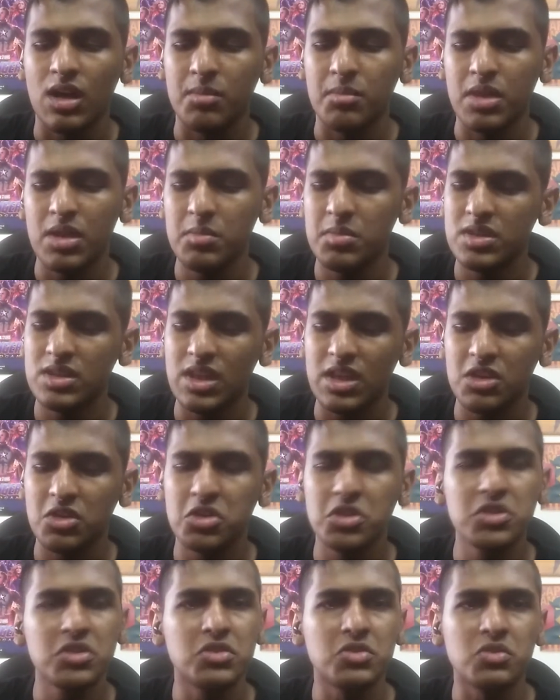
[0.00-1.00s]
Maybe they
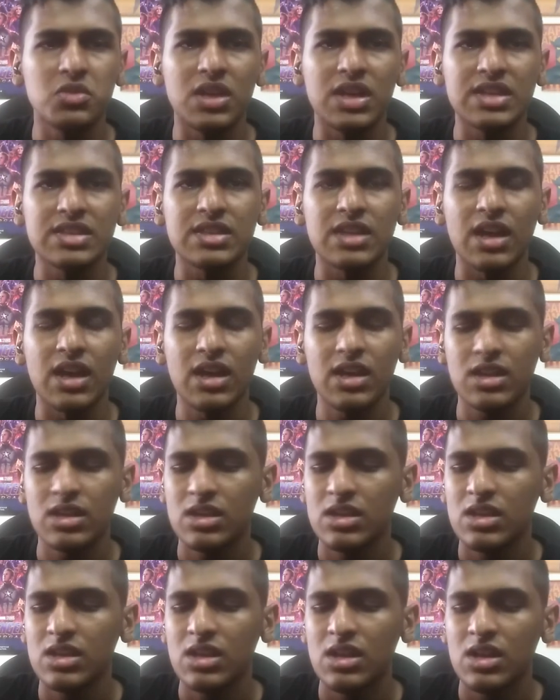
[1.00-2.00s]
could do like that.
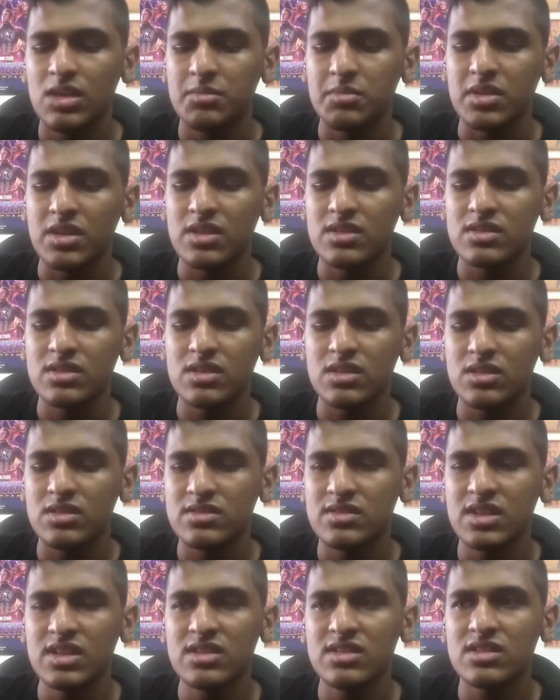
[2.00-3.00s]
Because
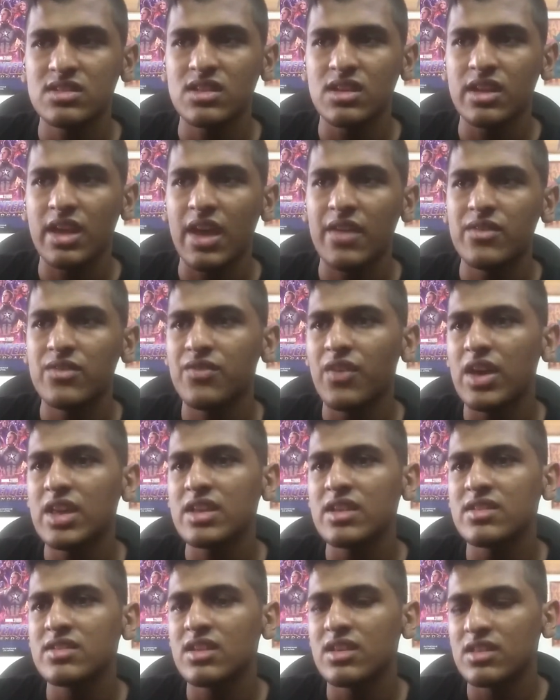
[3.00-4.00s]
since Kevin
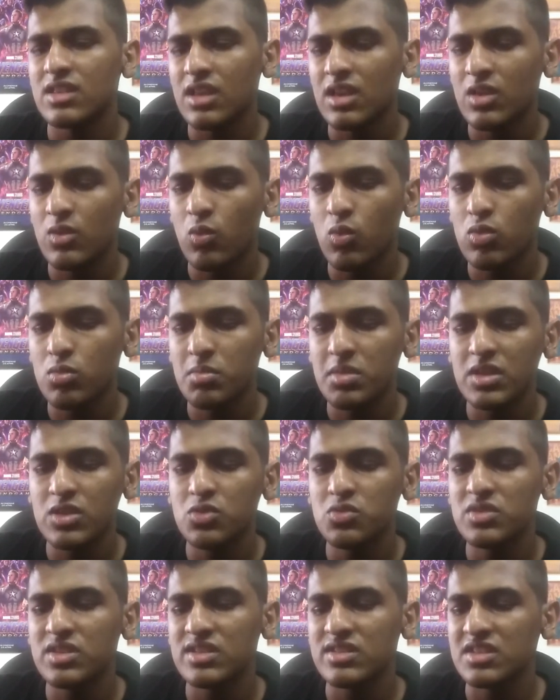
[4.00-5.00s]
Feige said they won't be
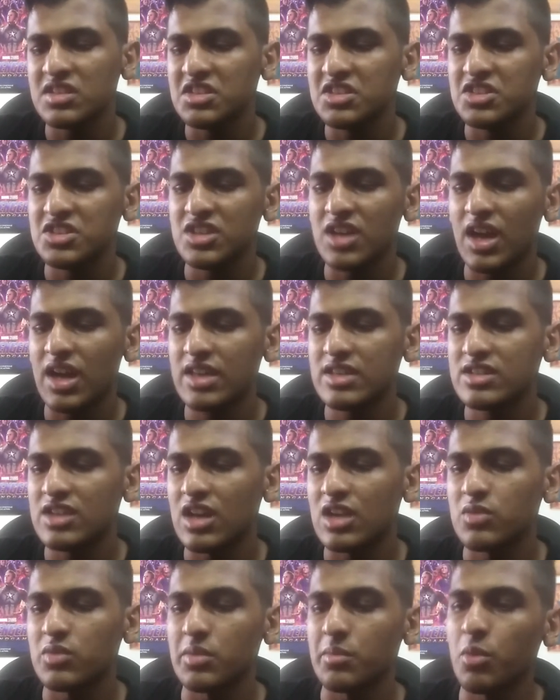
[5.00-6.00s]
using CGI
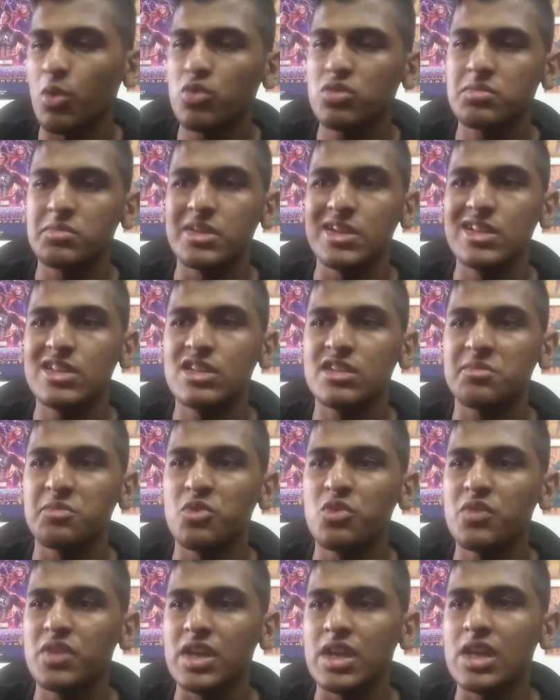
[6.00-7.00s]
Chadwick Boseman in this
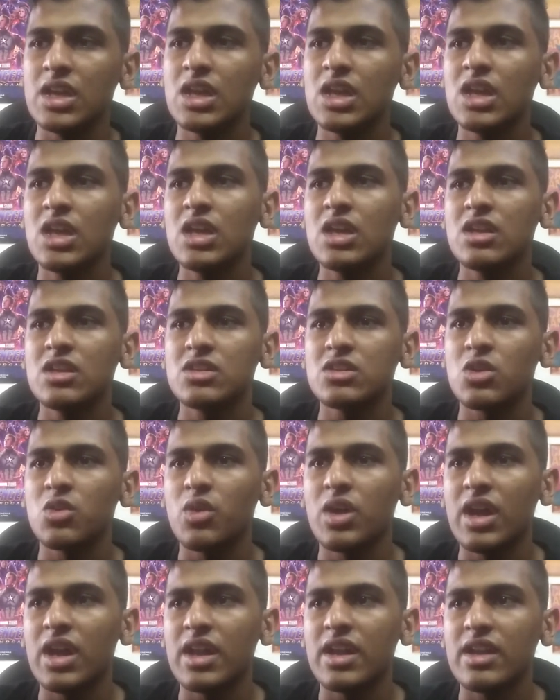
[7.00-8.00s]
movie,
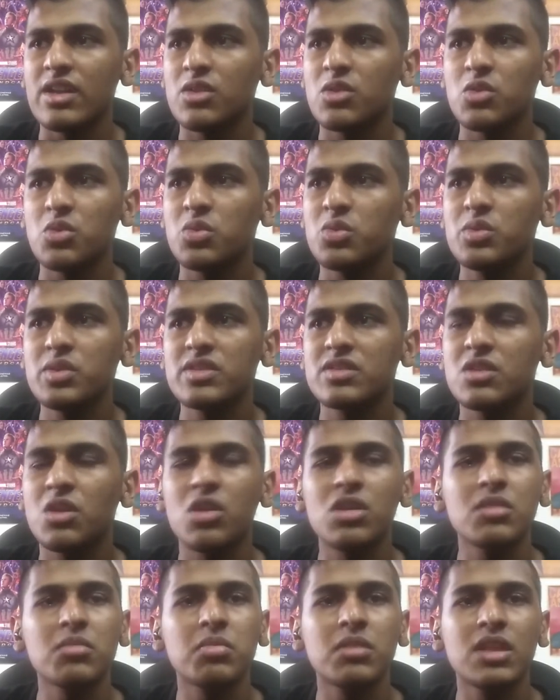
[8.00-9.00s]
so and who is
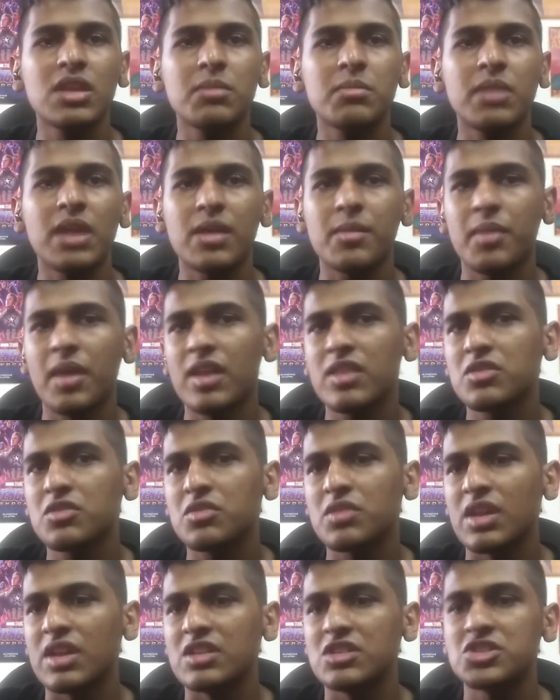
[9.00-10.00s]
gonna play Black Panther
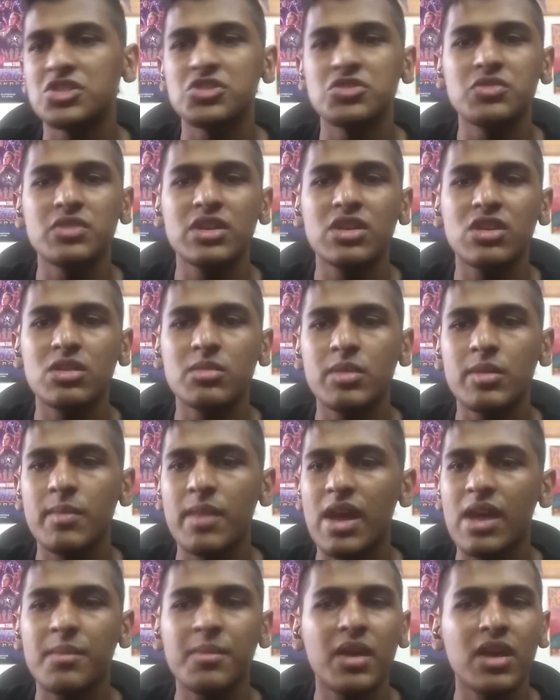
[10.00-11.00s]
then? Is Shuri gonna be
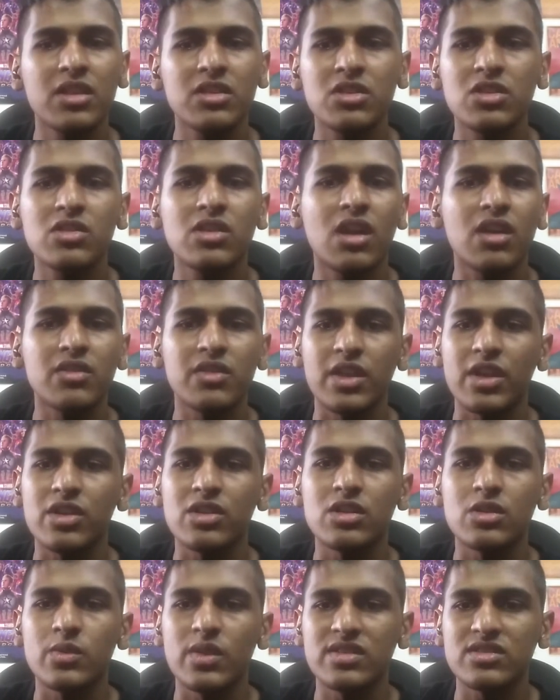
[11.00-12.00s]
Black Panther? Are they
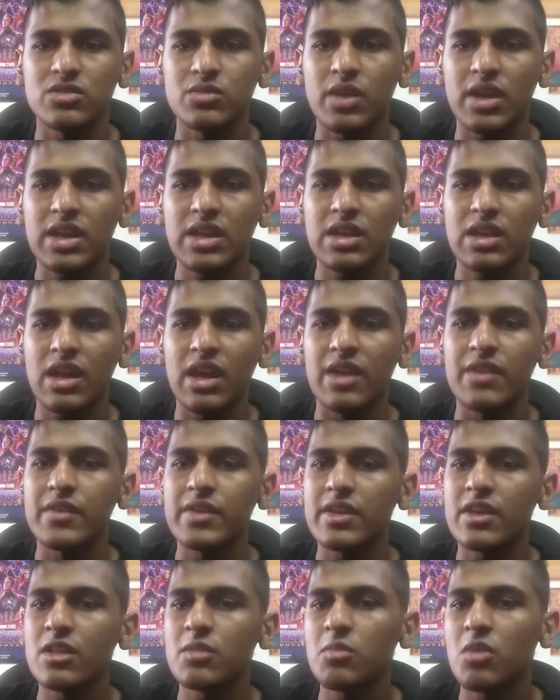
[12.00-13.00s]
gonna resurrect
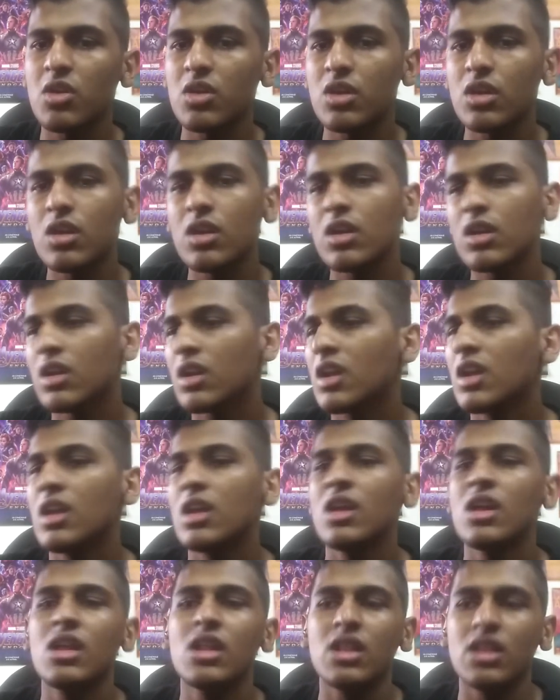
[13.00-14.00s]
Eric Killmonger?
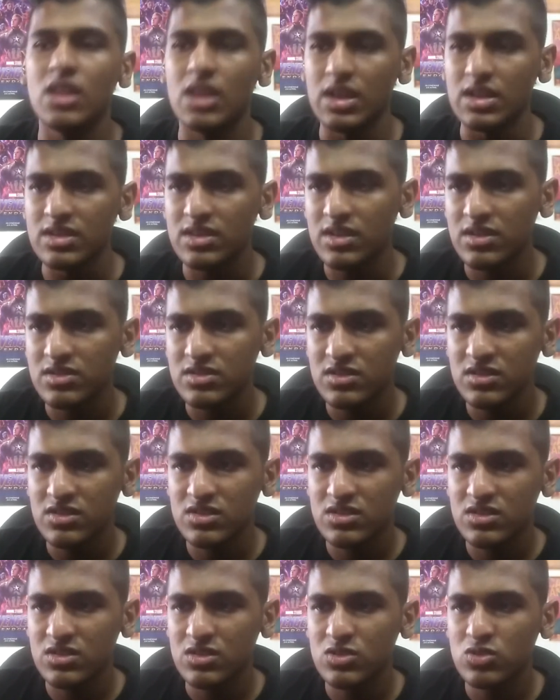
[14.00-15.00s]
Like, there are
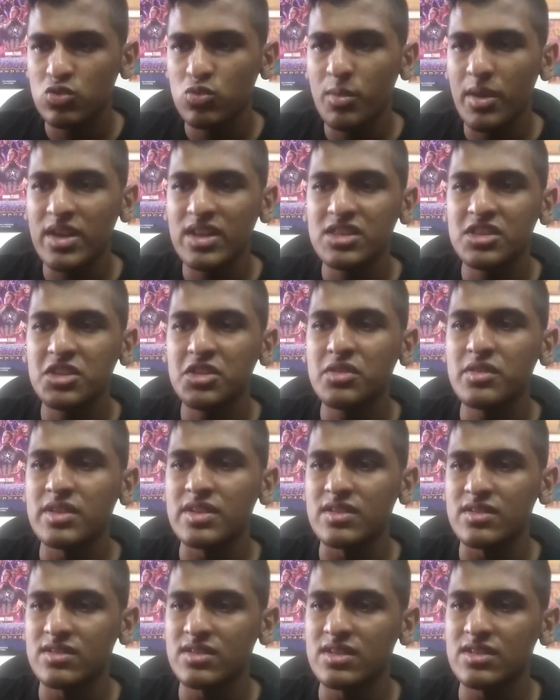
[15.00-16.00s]
just too many
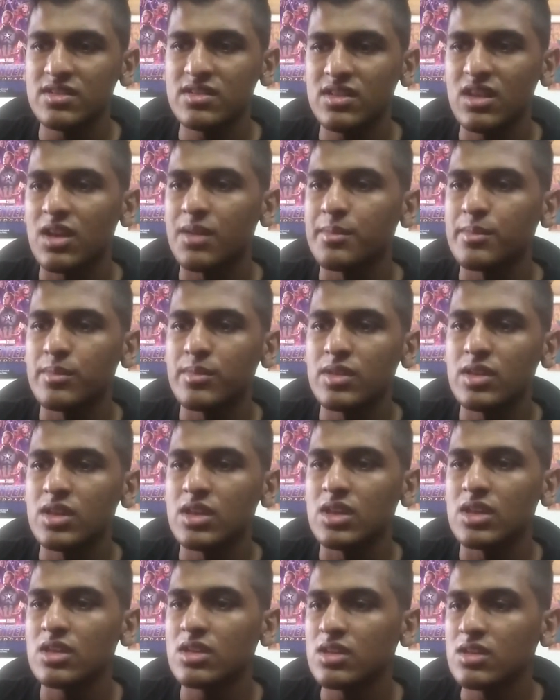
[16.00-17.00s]
theories since
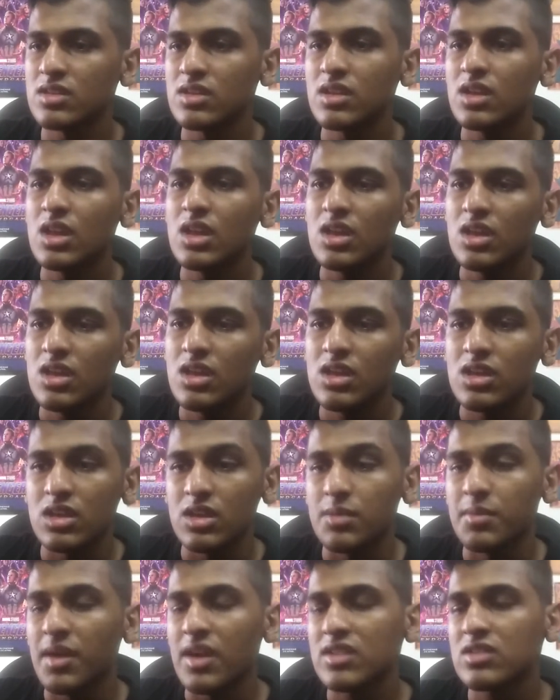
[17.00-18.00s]
he
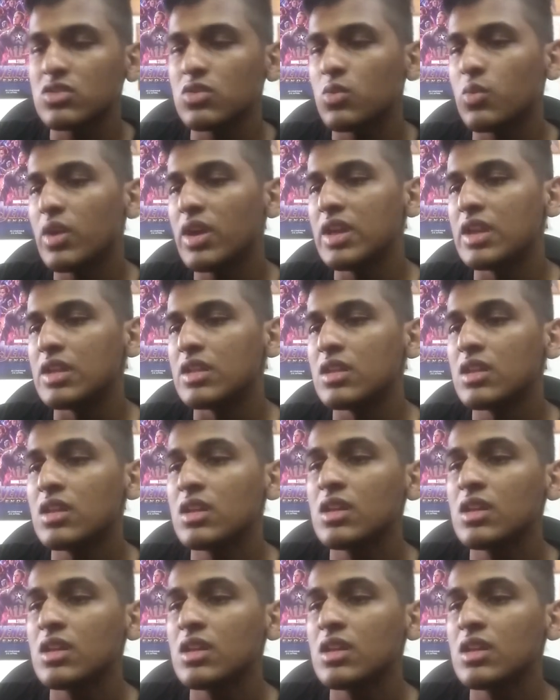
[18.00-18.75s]
passed away.